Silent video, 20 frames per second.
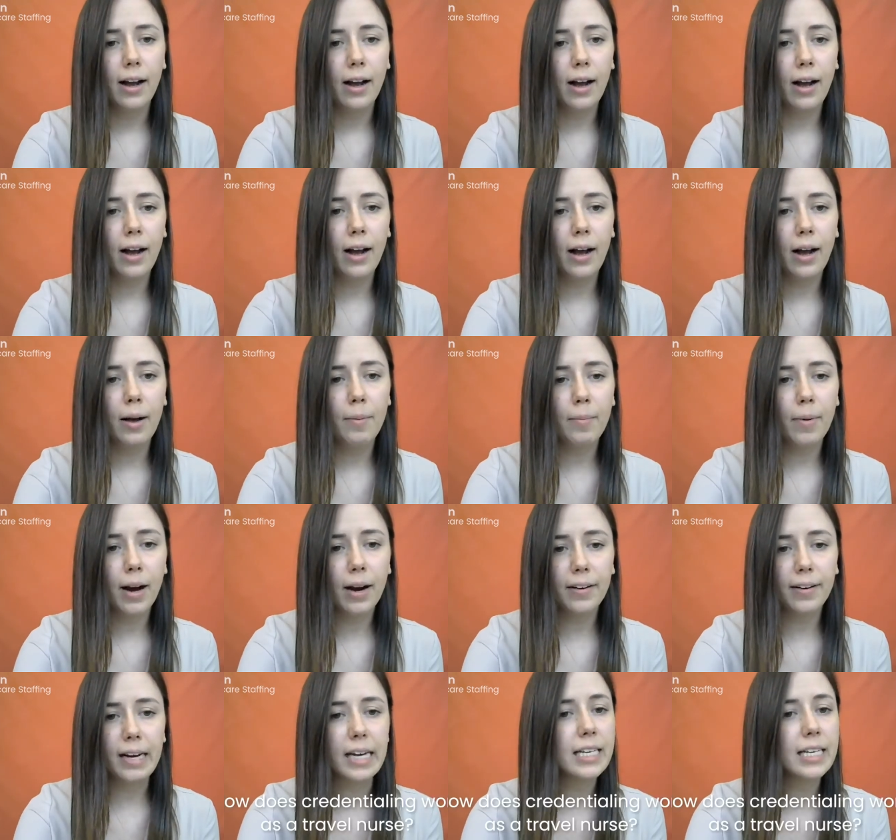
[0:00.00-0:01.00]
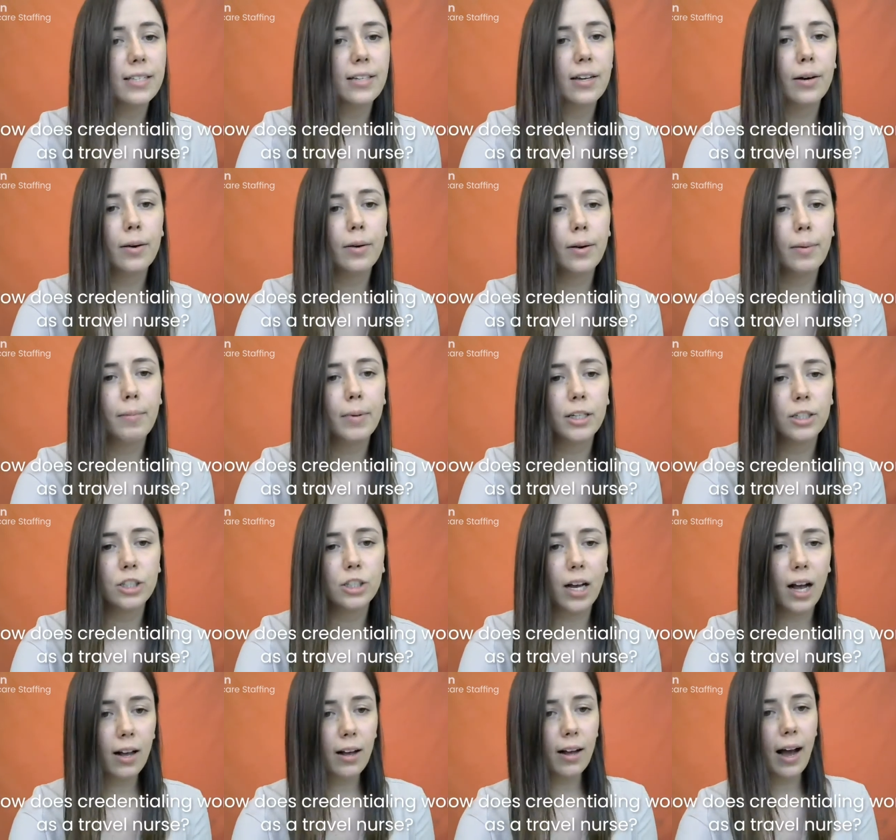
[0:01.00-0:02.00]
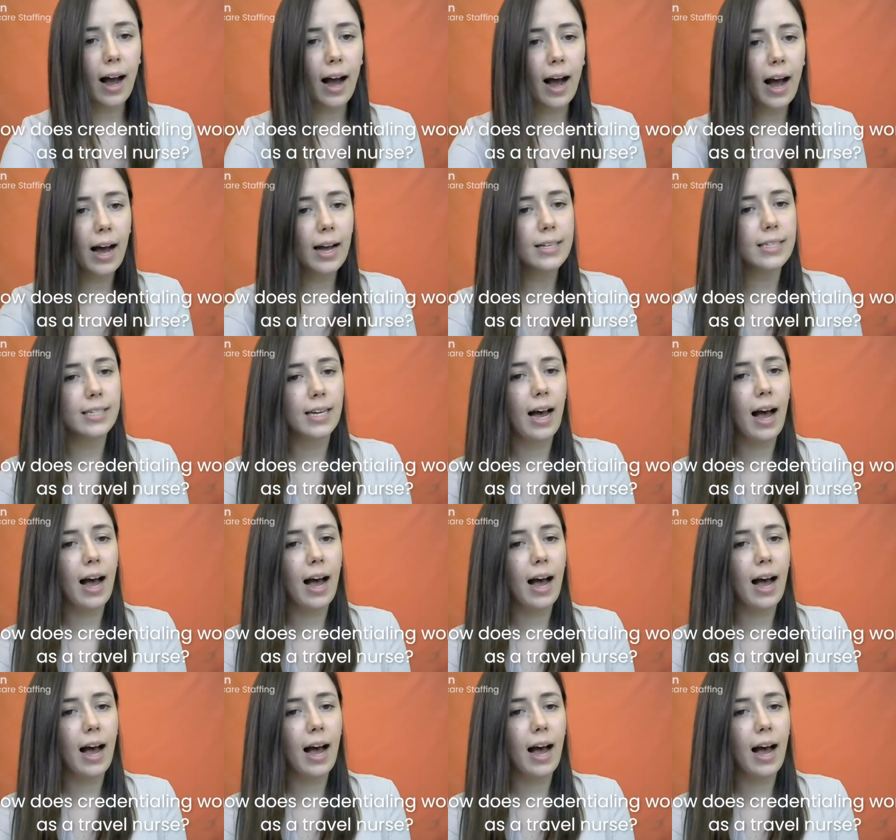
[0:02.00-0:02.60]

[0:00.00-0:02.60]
All right, so Michelle asked,